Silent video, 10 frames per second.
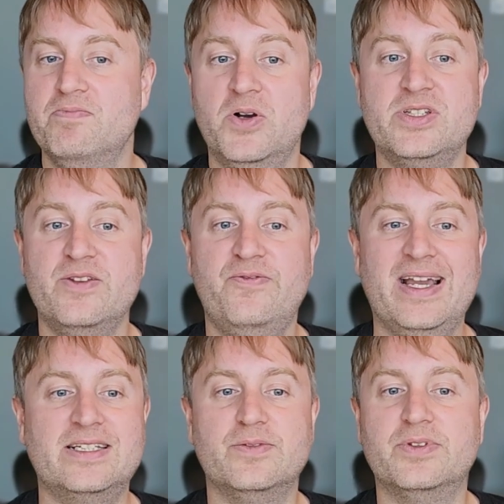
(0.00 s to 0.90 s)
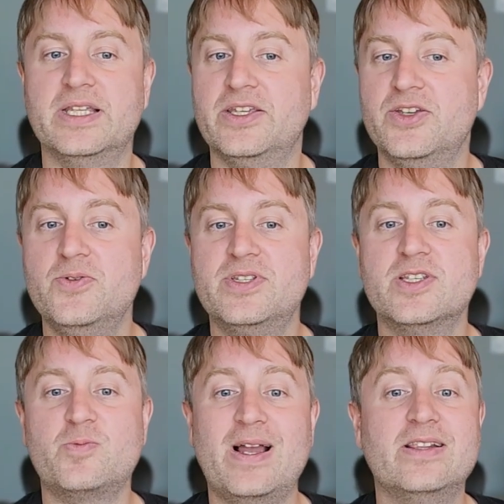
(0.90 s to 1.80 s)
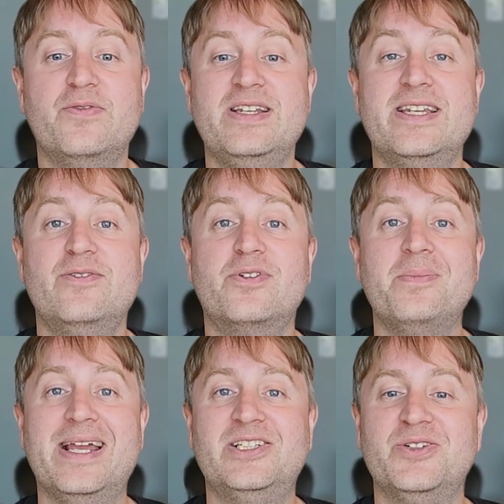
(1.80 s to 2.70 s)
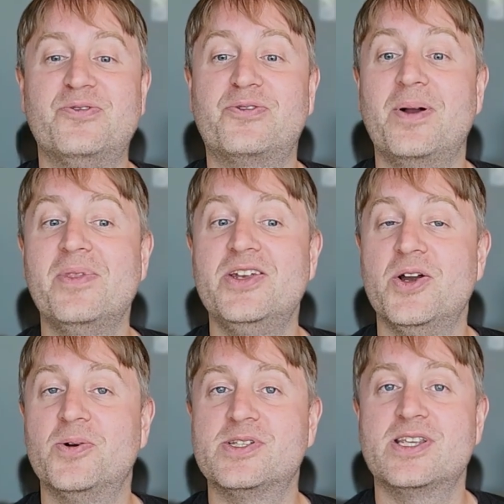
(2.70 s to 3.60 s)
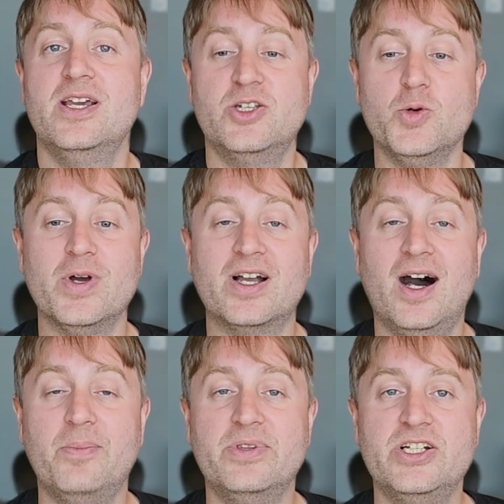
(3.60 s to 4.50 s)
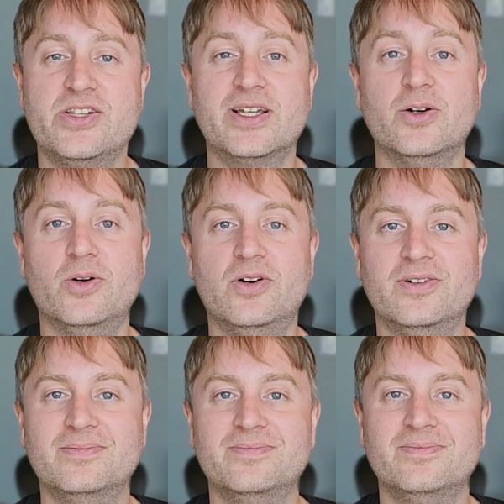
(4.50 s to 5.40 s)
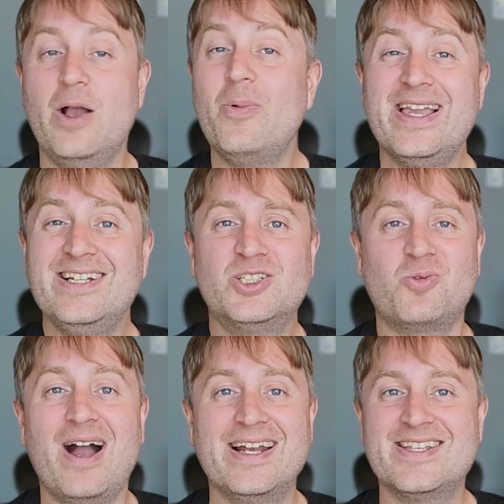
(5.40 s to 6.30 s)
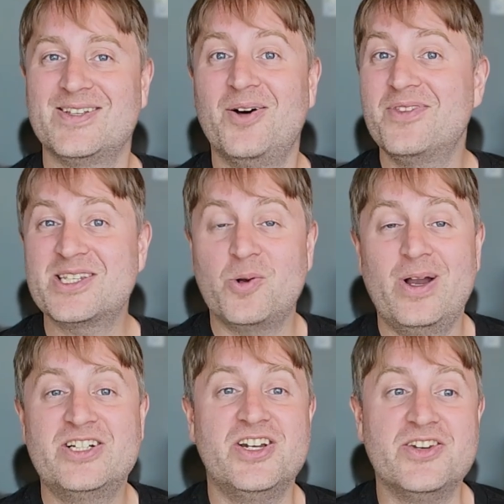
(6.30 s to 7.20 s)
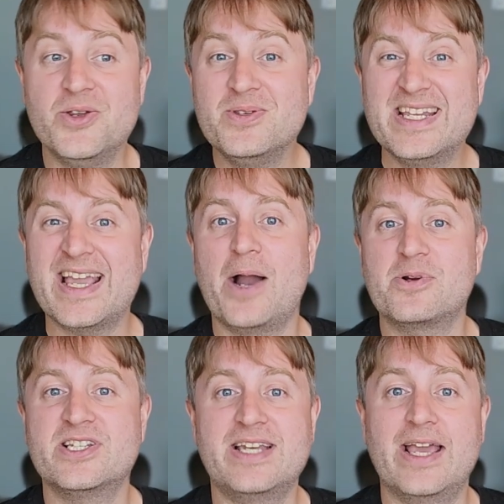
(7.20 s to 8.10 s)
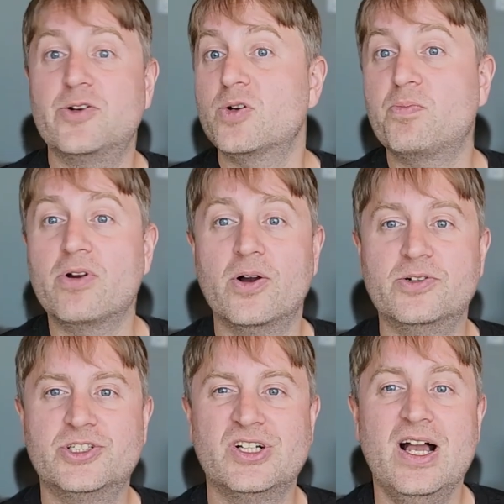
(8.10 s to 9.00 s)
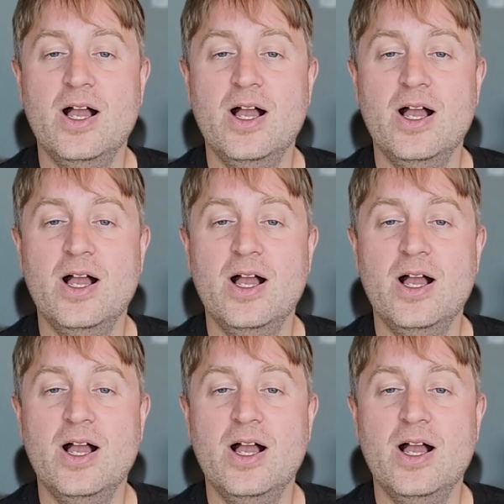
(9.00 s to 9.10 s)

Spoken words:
most effectively uses relevant information from the notes to accomplish the goal? Now we can try to solve this question using our standard approach,